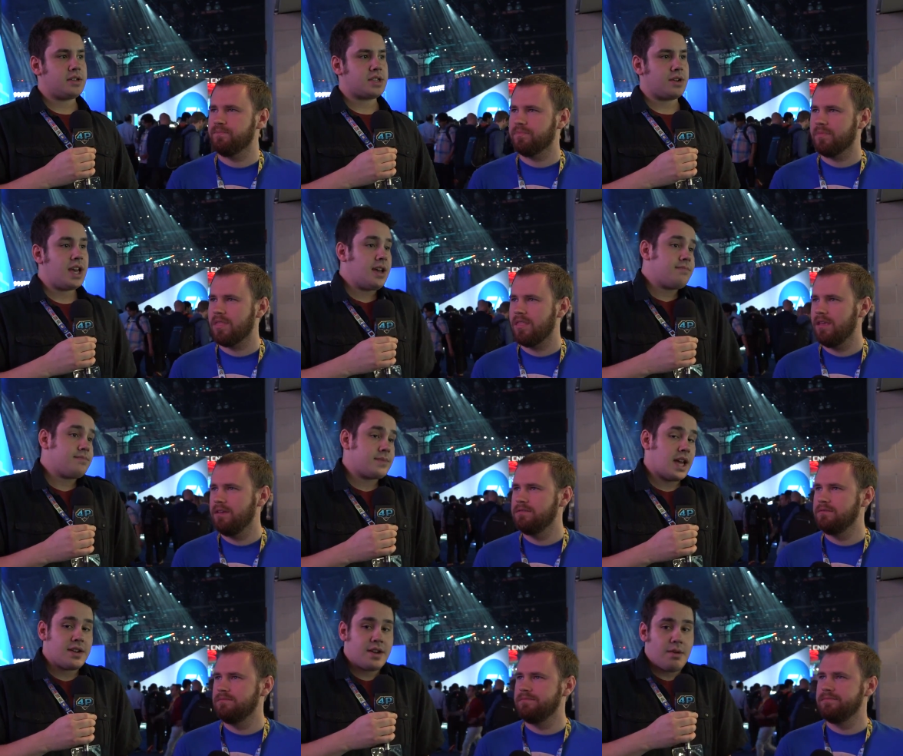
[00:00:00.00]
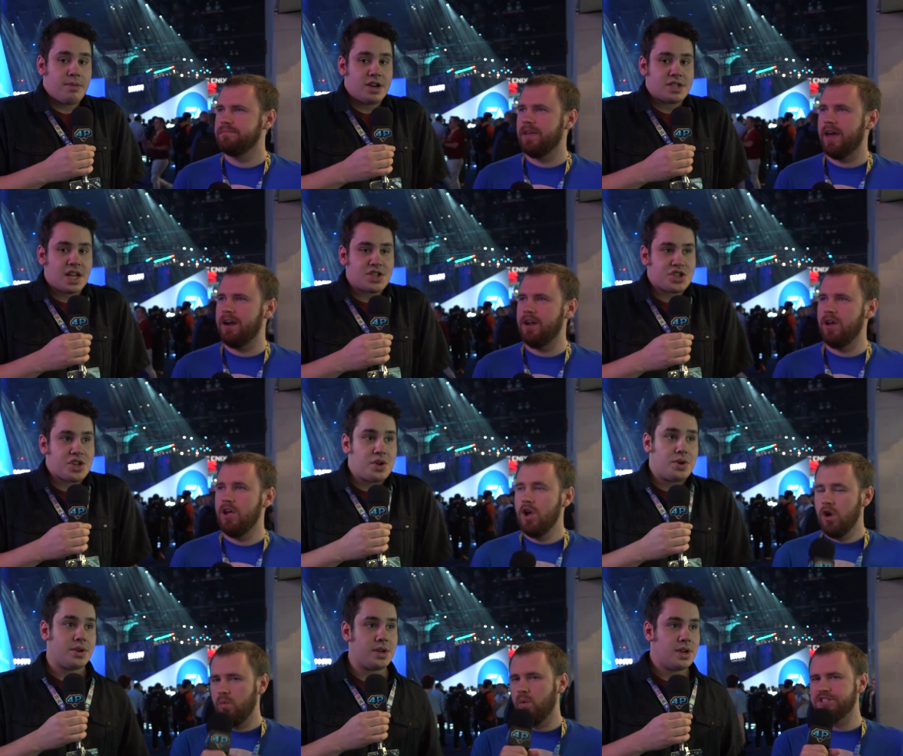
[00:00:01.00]
Speaker 1: So yeah, I don't know. Mirror's Edge
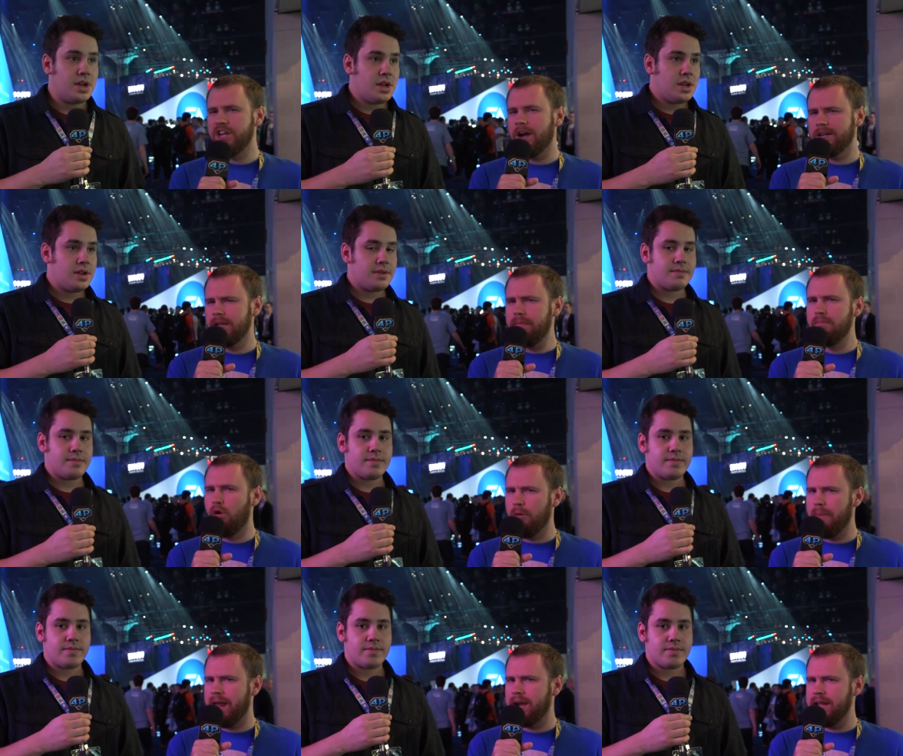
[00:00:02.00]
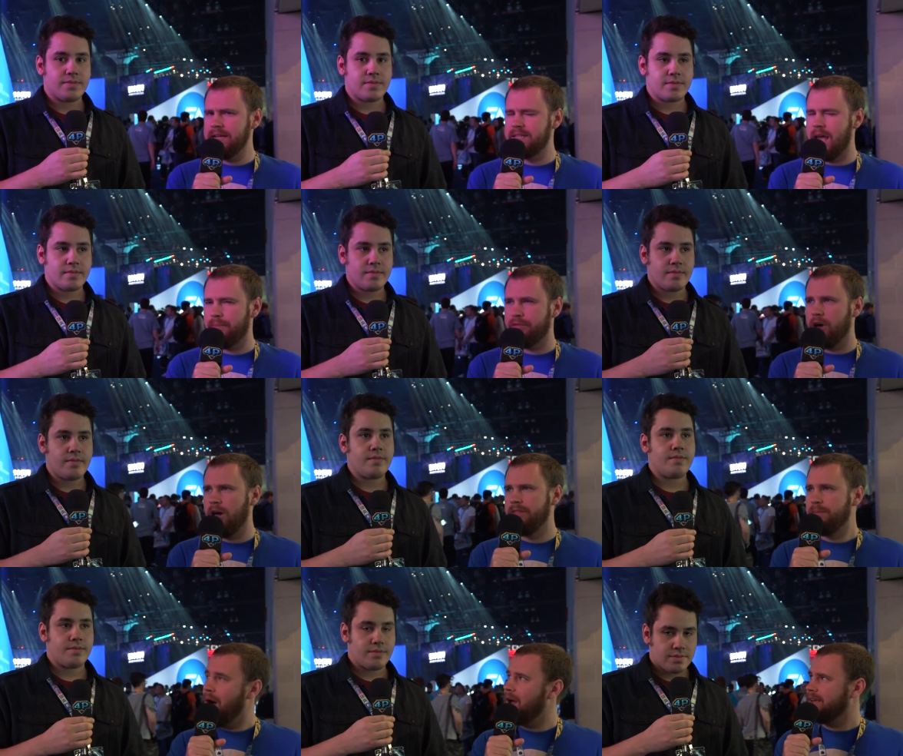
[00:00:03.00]
2. We'll talk a little bit more about it in depth
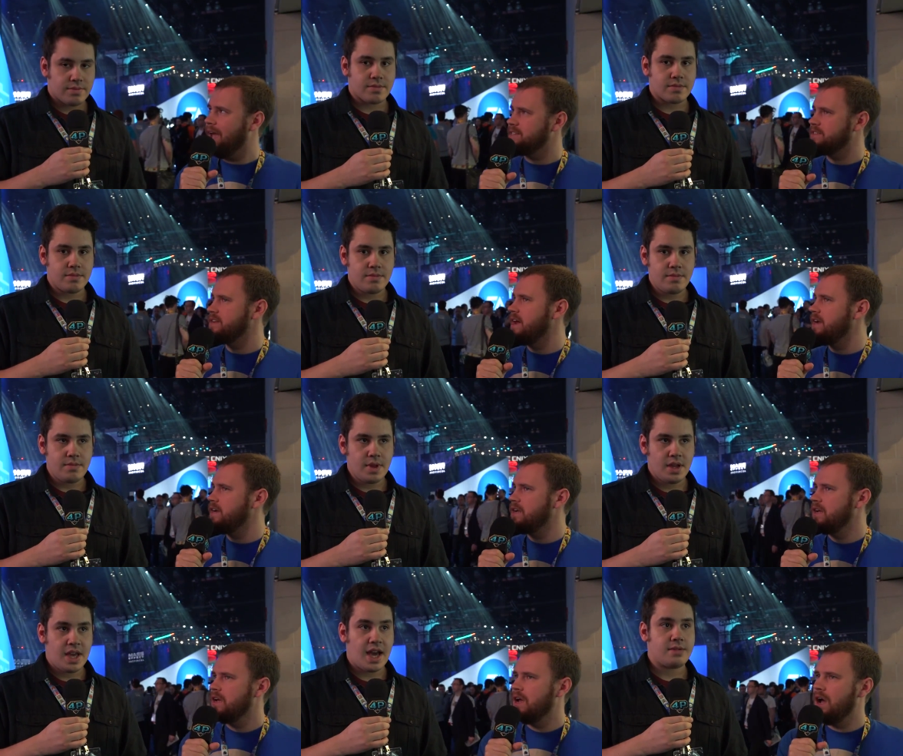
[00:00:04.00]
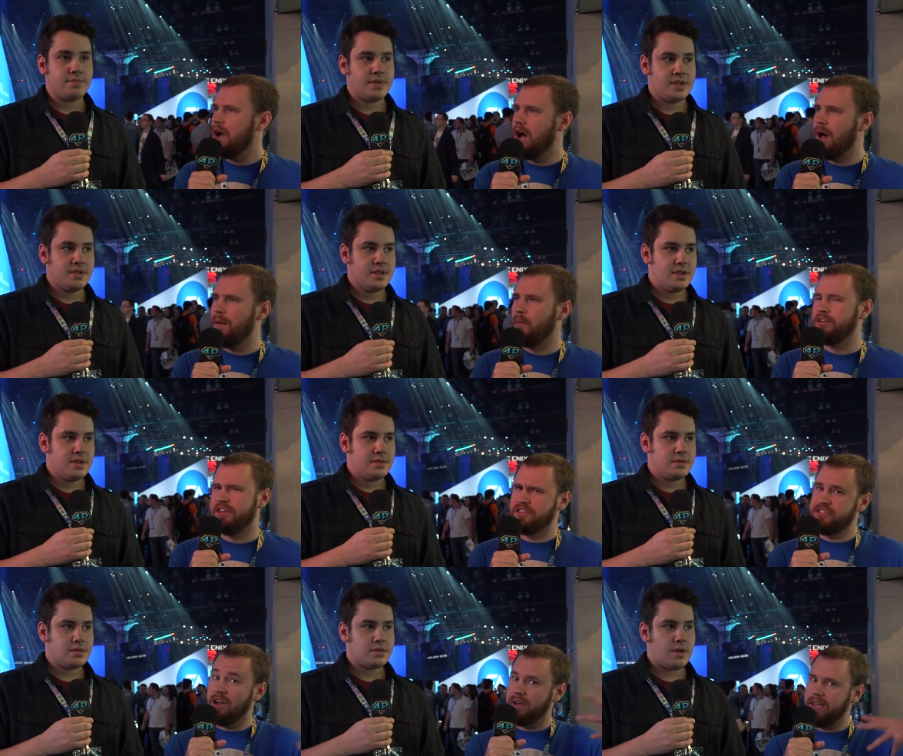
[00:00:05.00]
on the podcast tonight. Yeah. Once
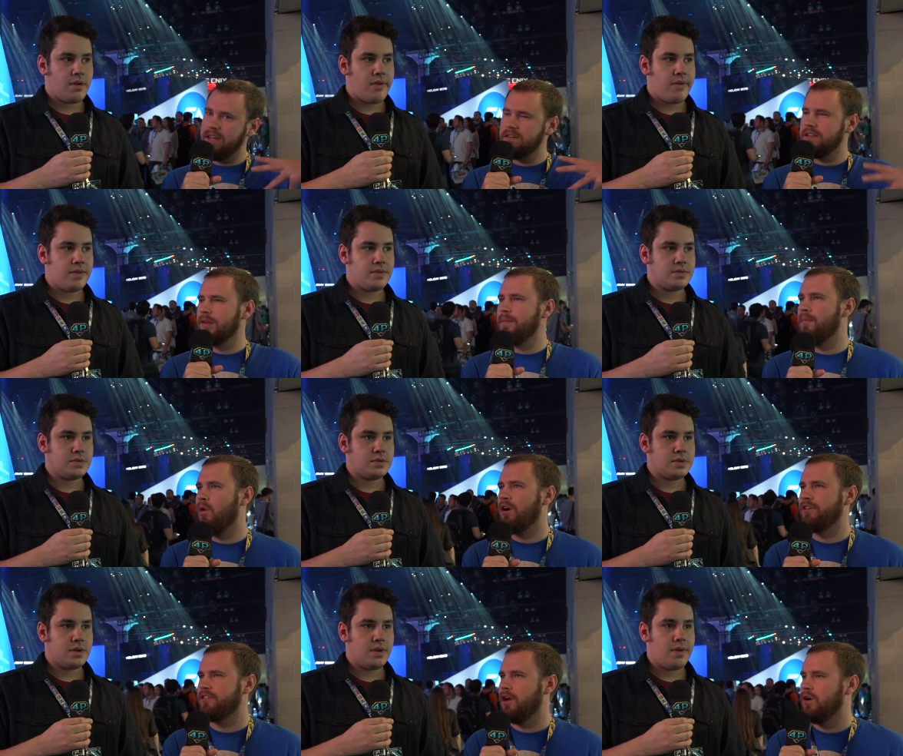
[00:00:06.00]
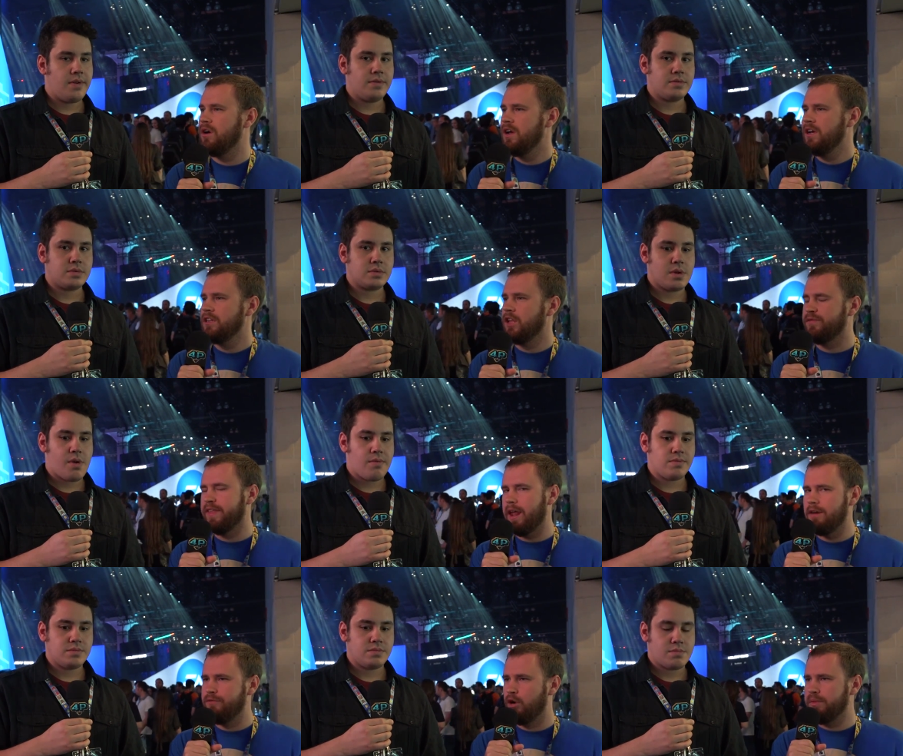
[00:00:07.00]
it's sunk in a little bit more. So look for
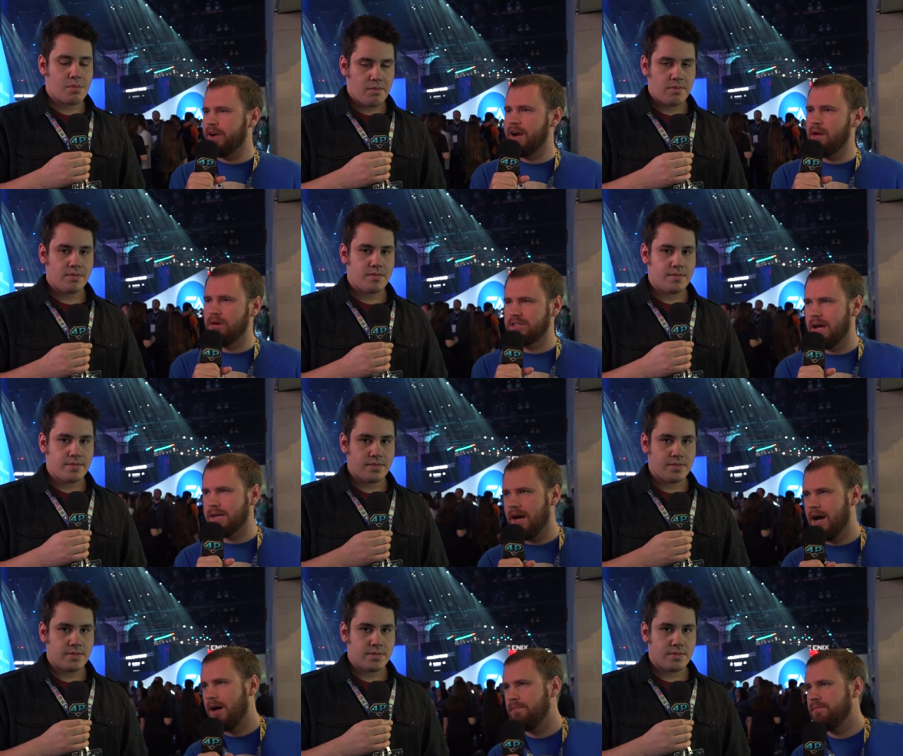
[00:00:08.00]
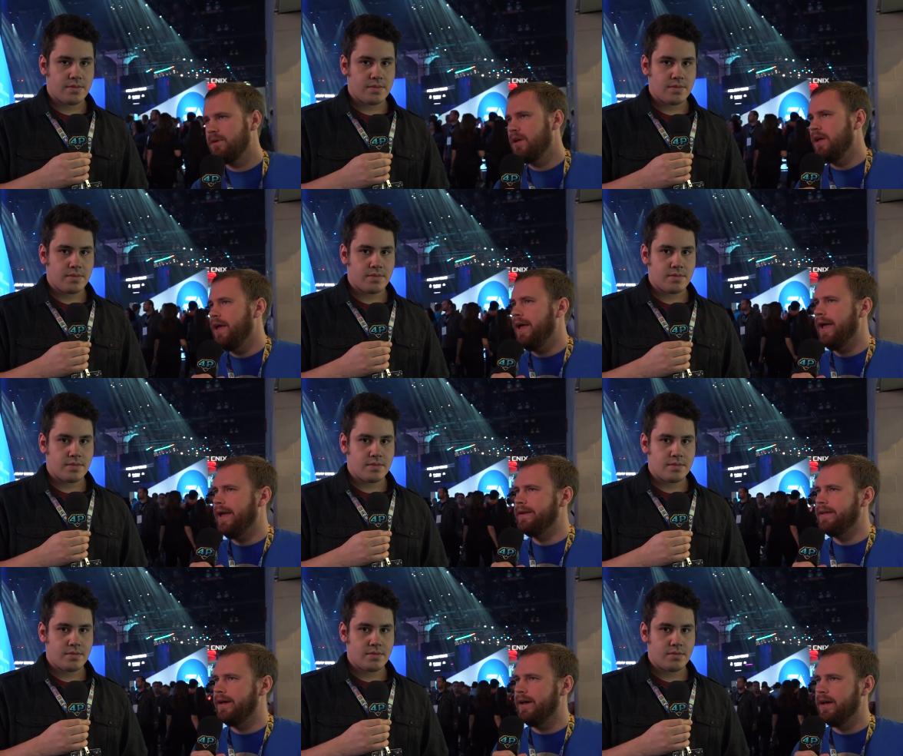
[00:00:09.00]
that on 4PlayerNetwork.com.
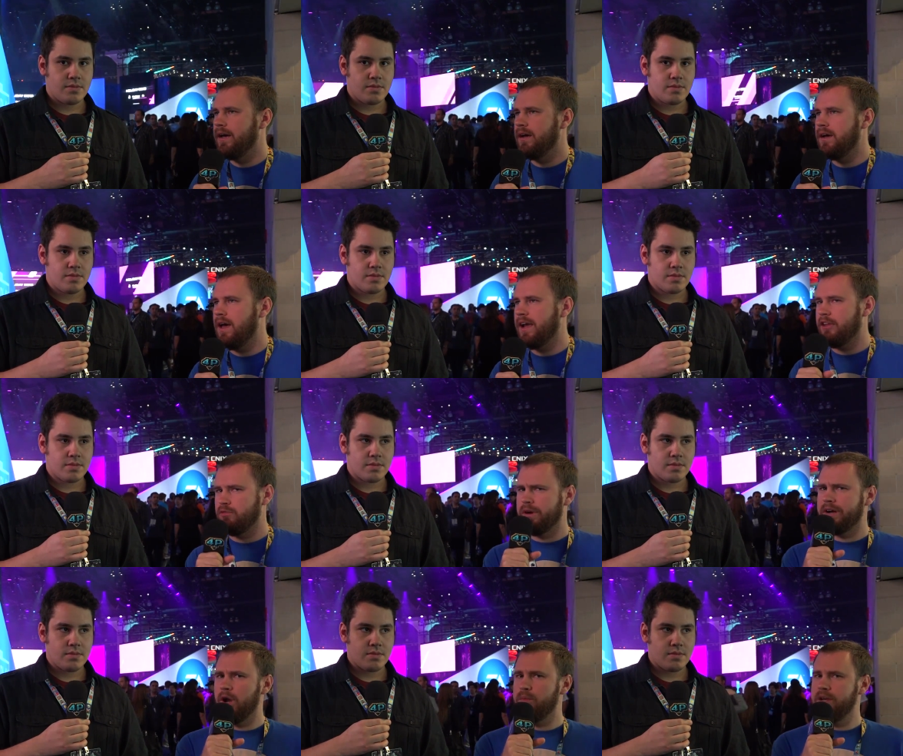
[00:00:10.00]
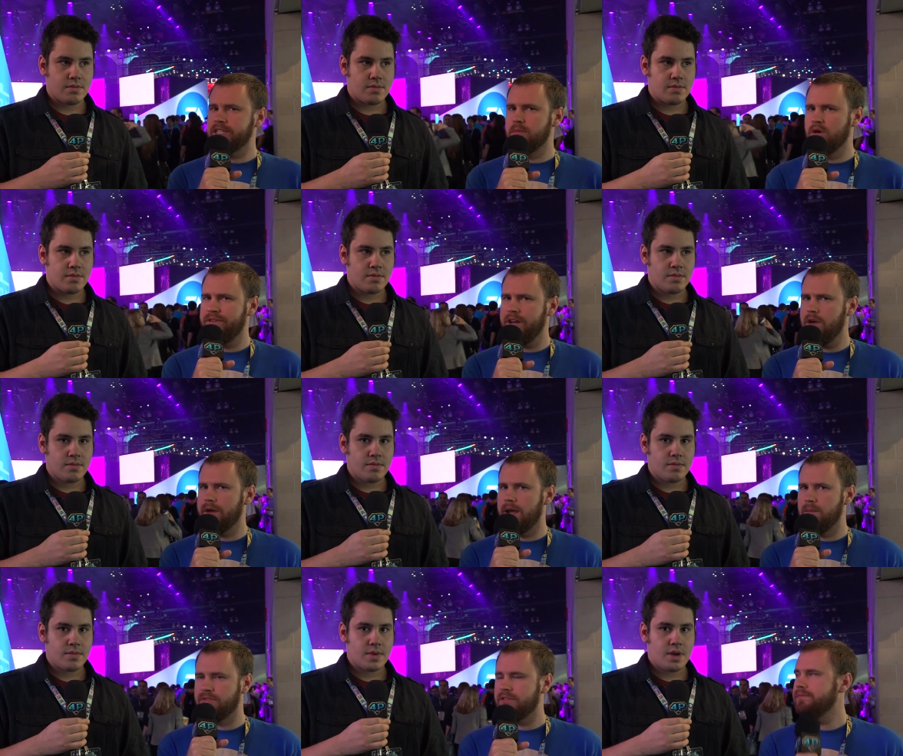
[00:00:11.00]
And I guess we're going to go play some more video
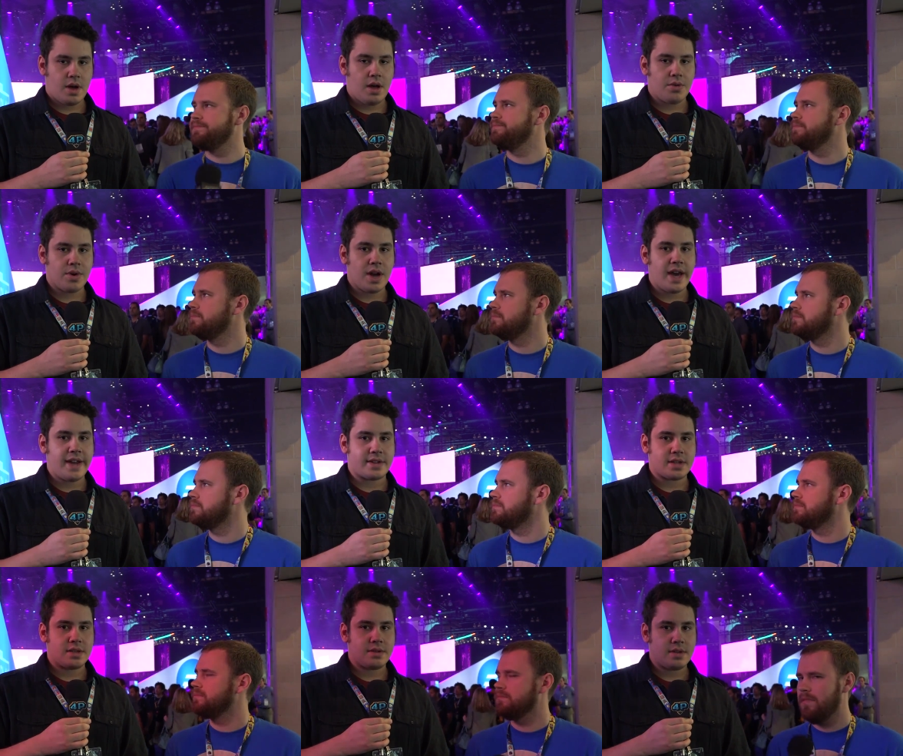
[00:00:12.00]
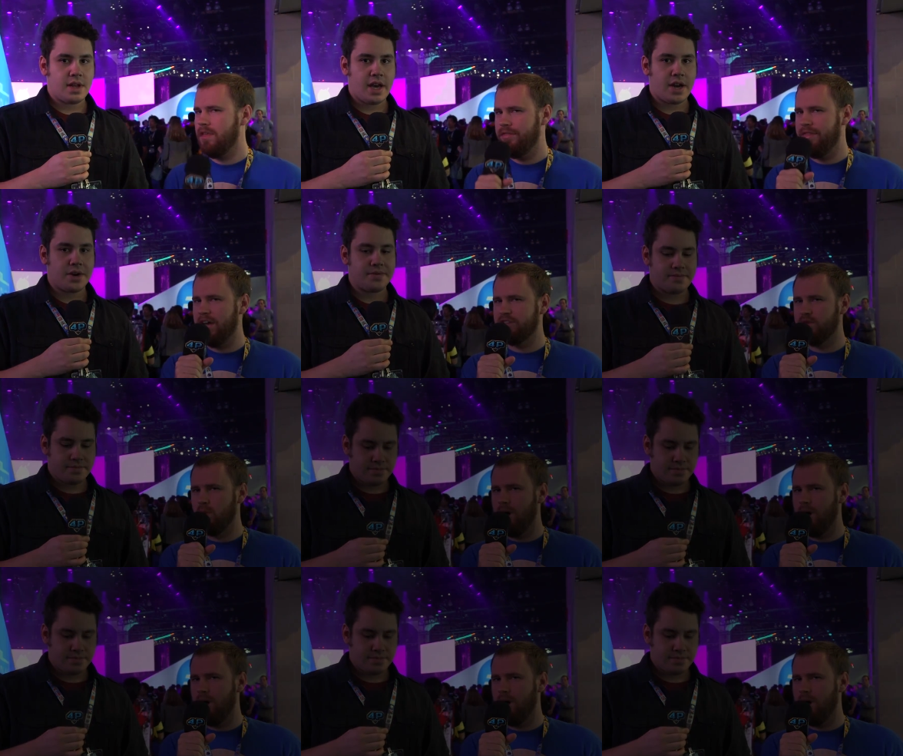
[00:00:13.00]
games. All
Speaker 2: right.
Speaker 1: Later.
Speaker 2: Thanks for